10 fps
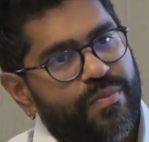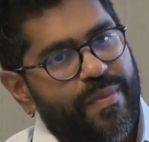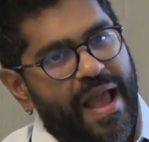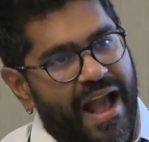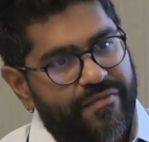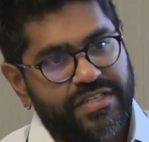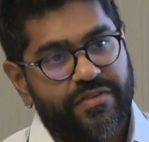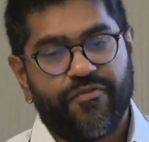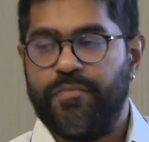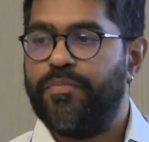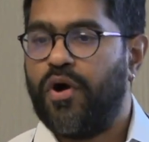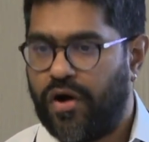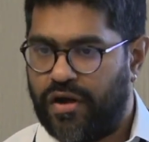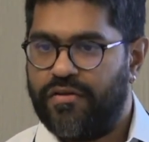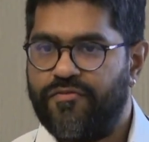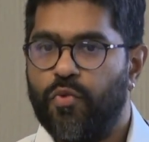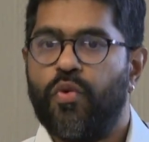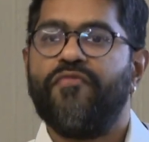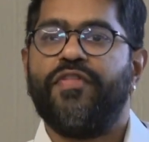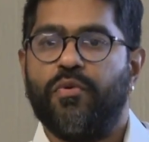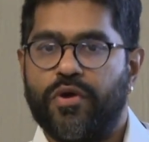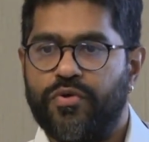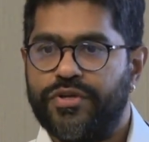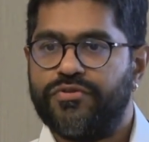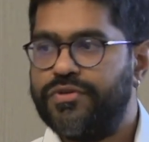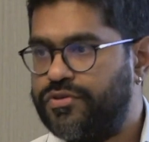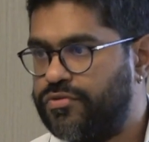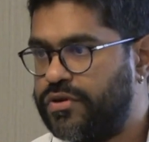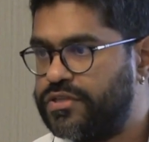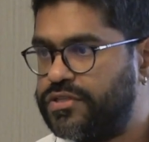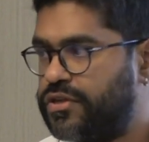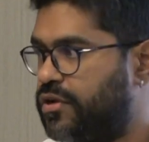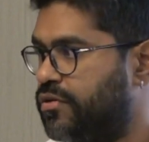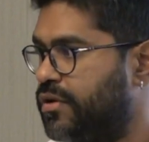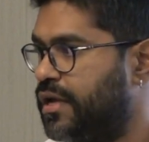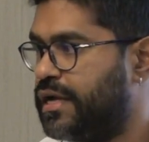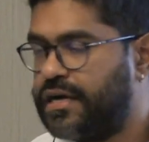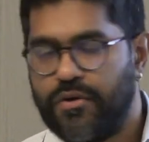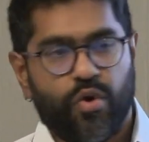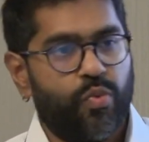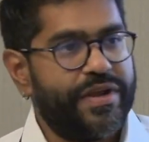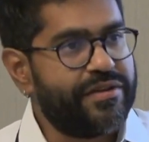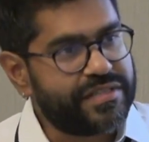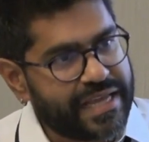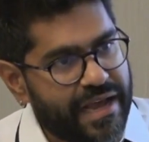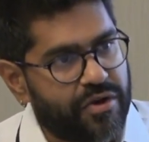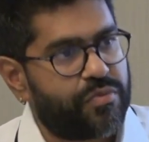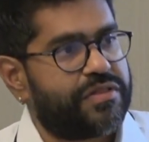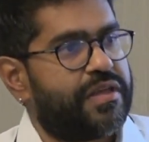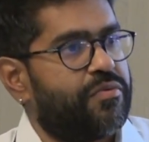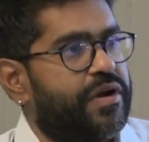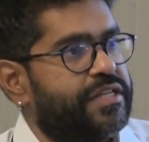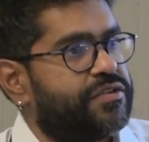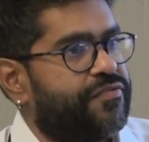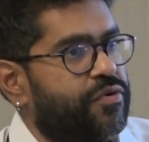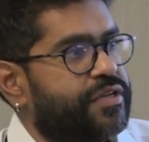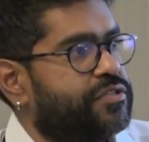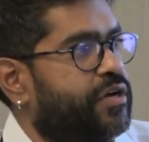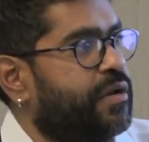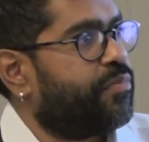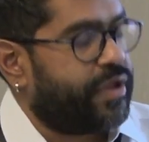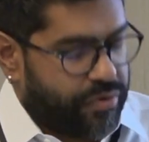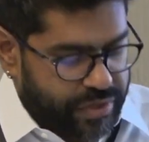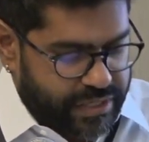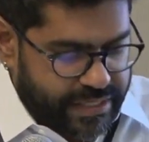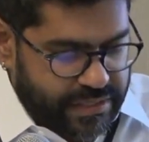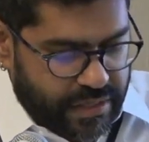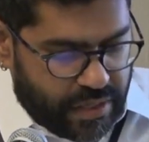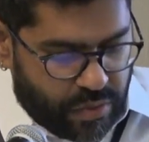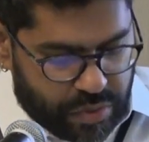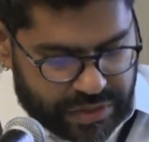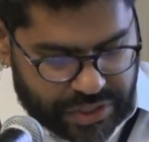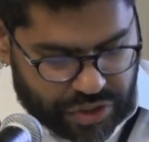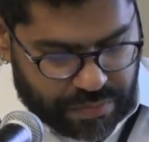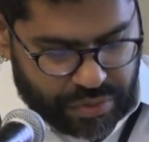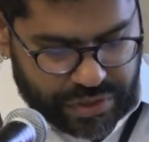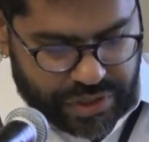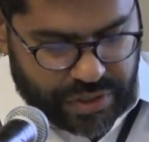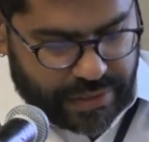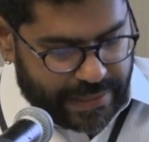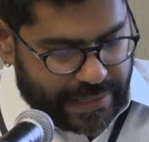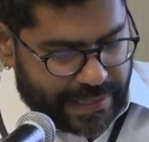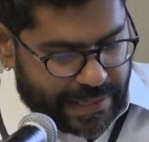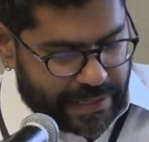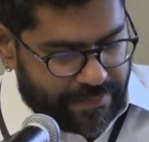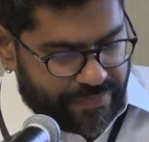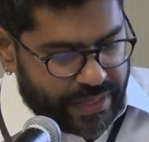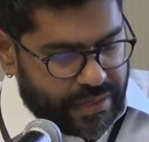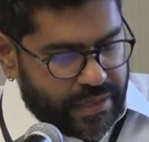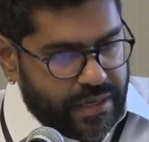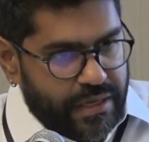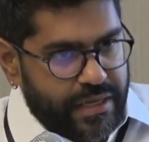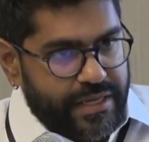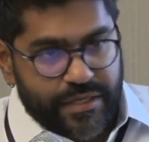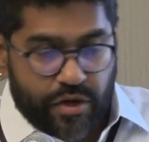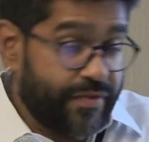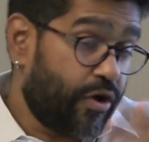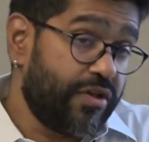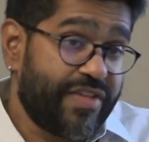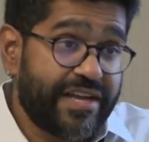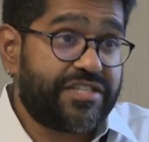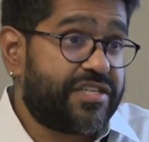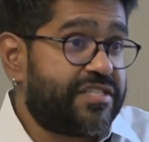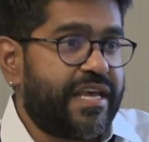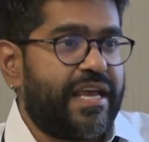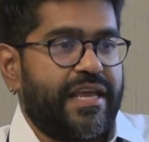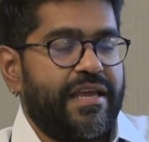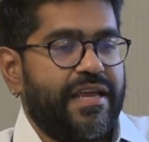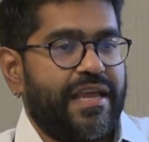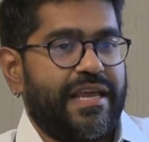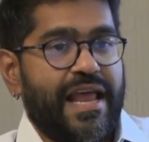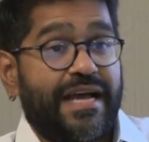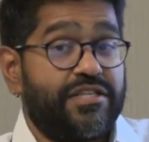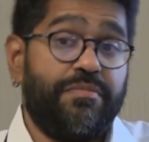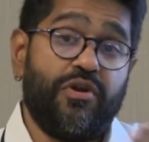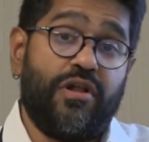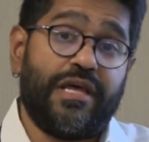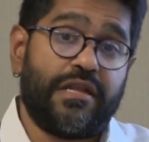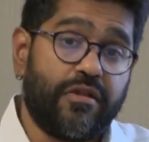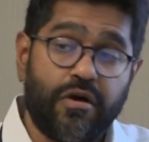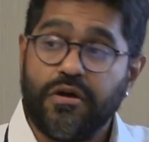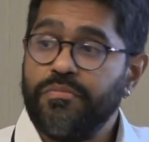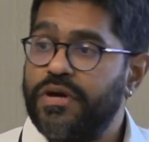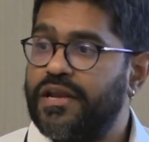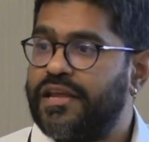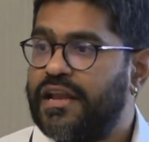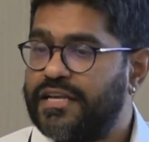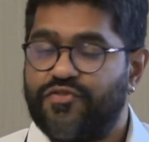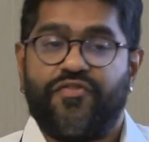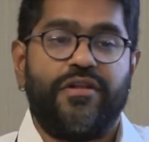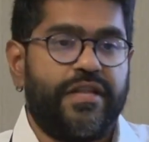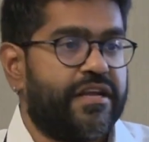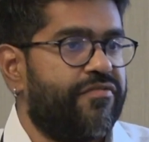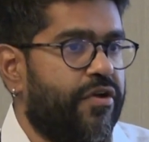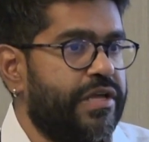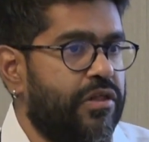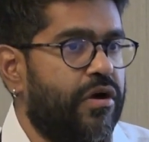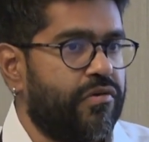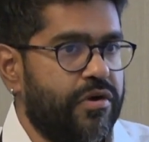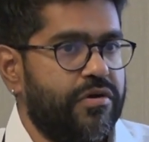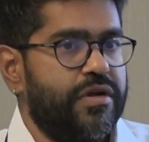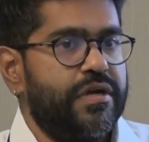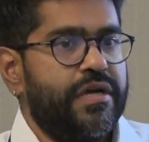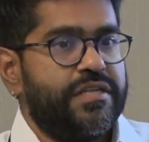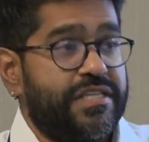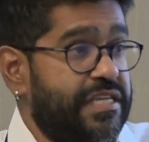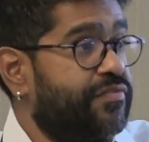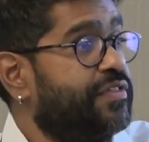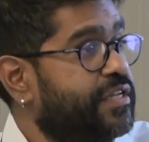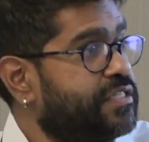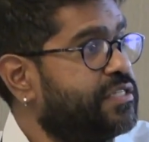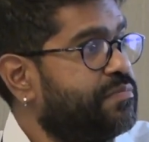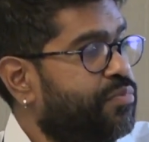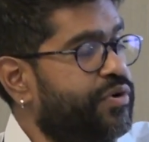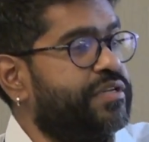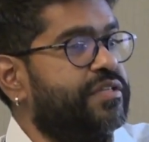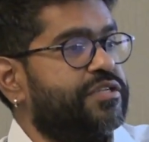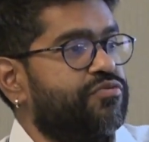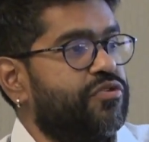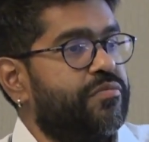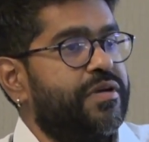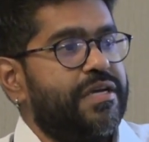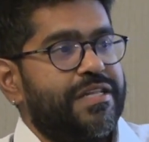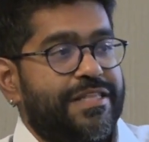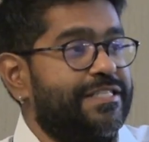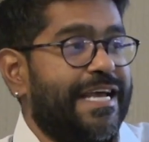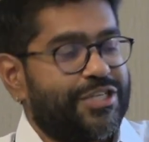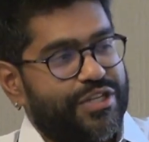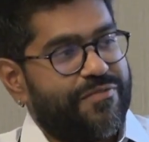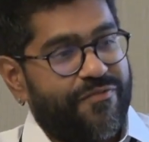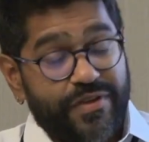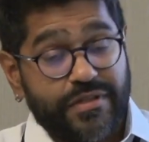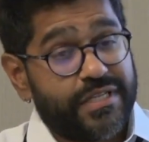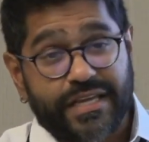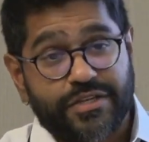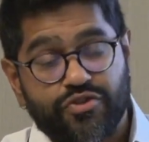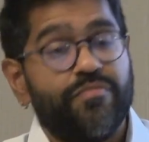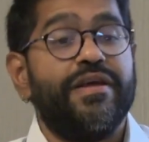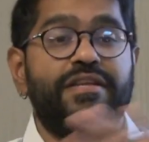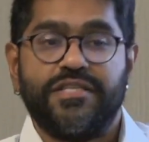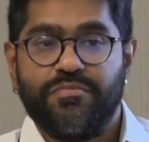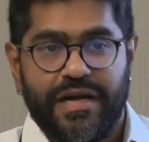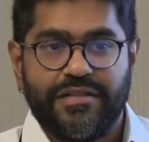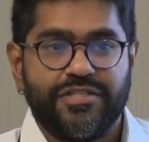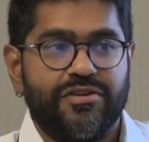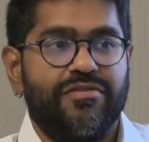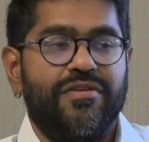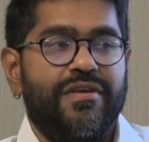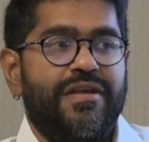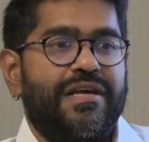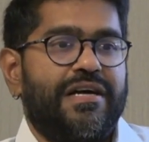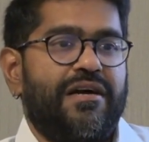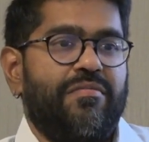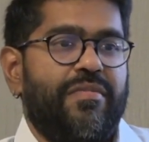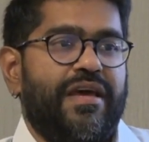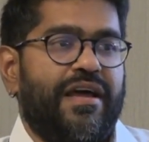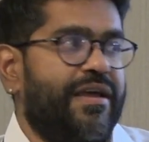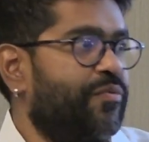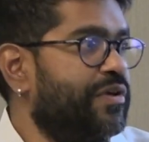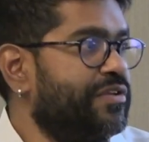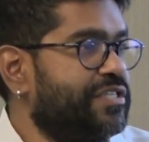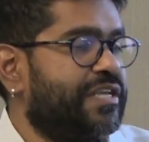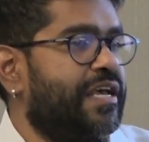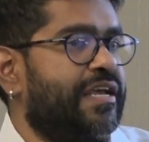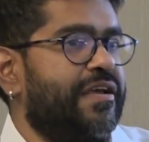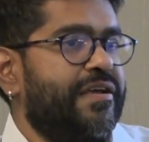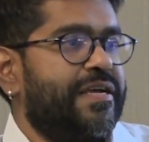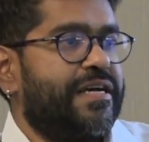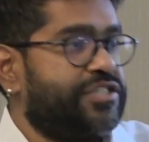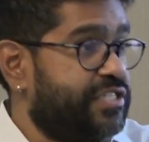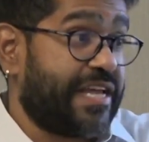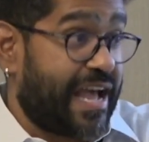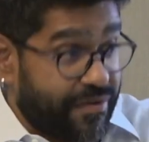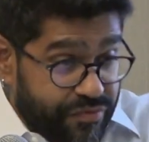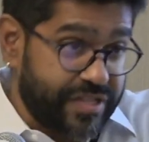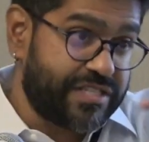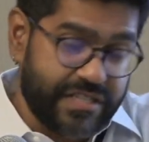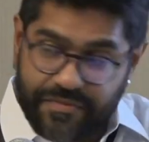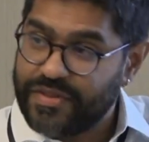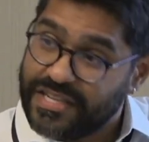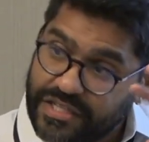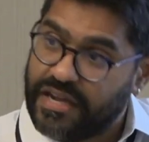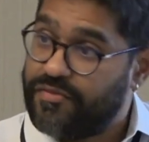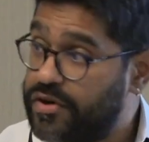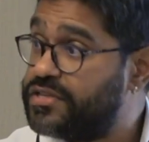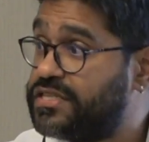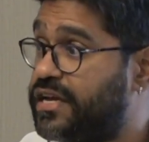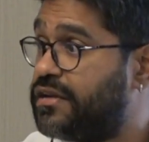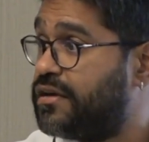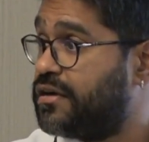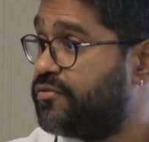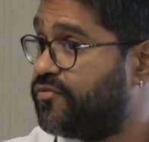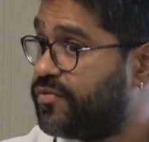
have a different bar for what they were going to endorse, or whittle down what they wanted to focus on and prioritize what they should push. All of that is to say, it hasn't been all that long, but it has felt like a very long road to even this point in this room. This actually feels like a tremendous milestone. And I will say, just to have this diverse set of